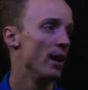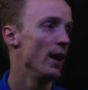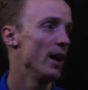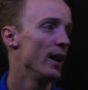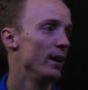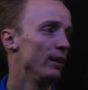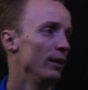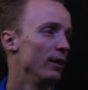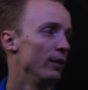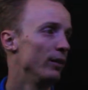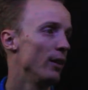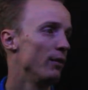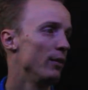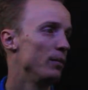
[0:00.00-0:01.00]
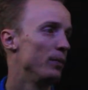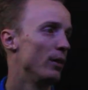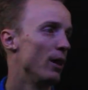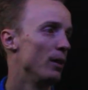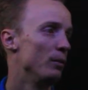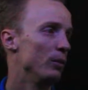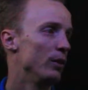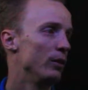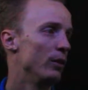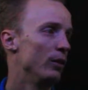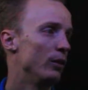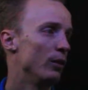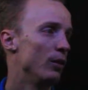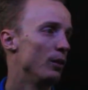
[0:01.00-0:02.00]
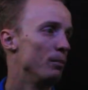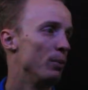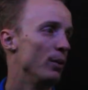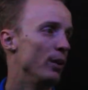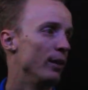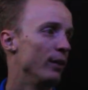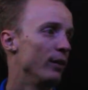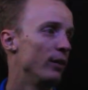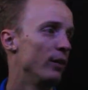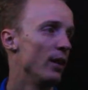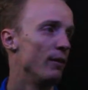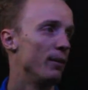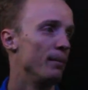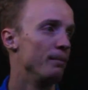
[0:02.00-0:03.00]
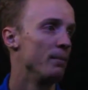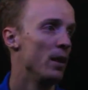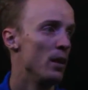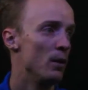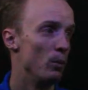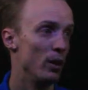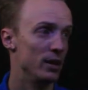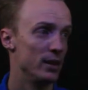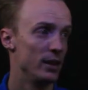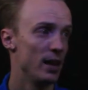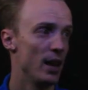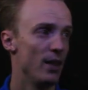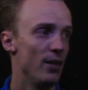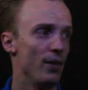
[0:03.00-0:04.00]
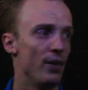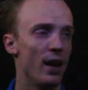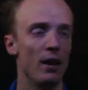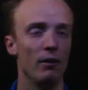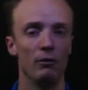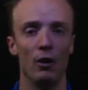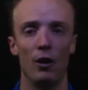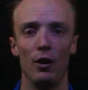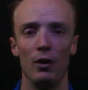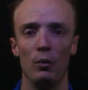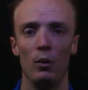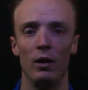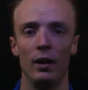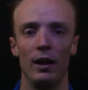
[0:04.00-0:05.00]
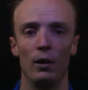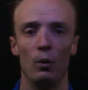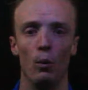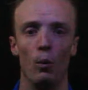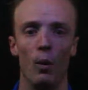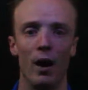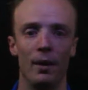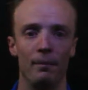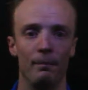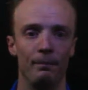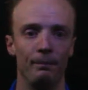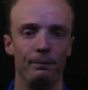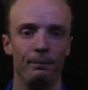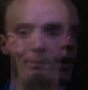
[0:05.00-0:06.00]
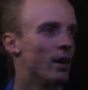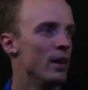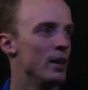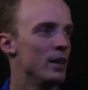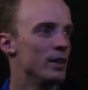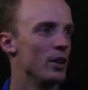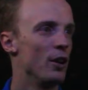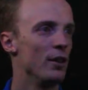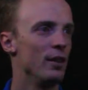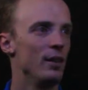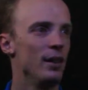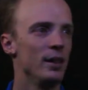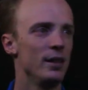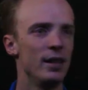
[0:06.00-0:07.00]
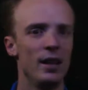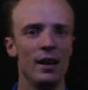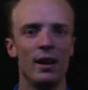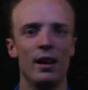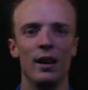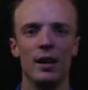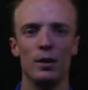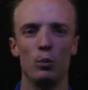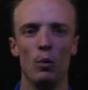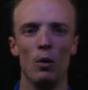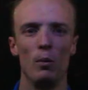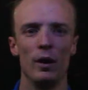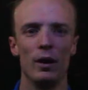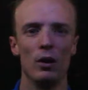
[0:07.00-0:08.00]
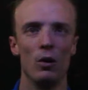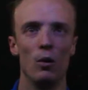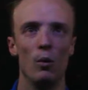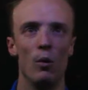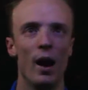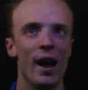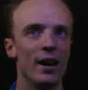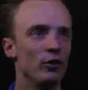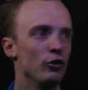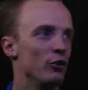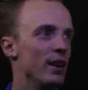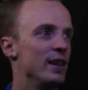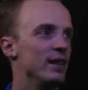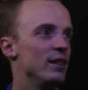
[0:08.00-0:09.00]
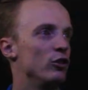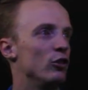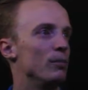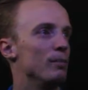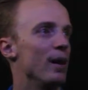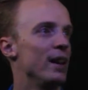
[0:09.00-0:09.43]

and 70%, which is 0.7. Once again, that row will equal 1. So this here is what we call our transition